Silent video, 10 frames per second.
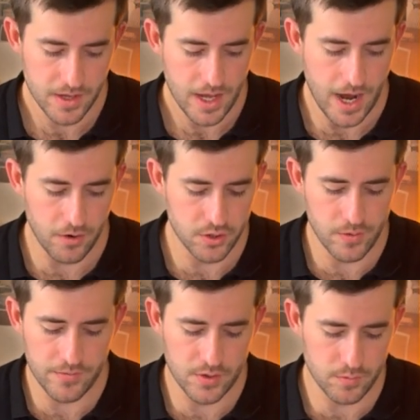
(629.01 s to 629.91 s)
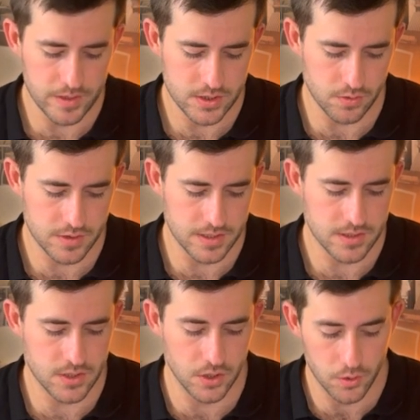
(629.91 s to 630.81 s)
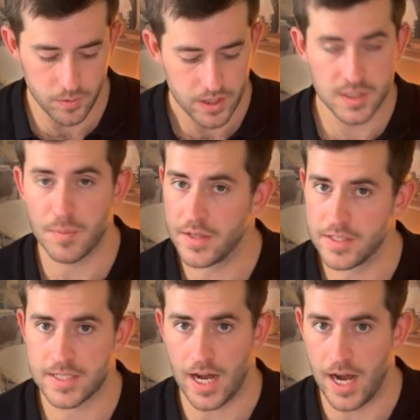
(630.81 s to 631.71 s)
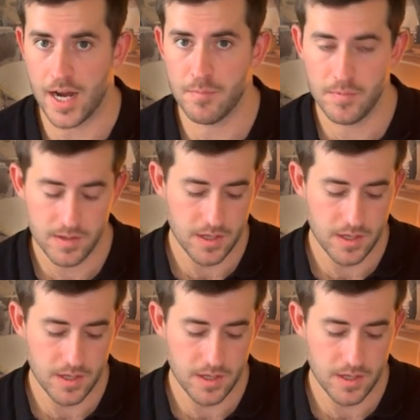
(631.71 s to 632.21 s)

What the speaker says: How do you have the resources to spend the time,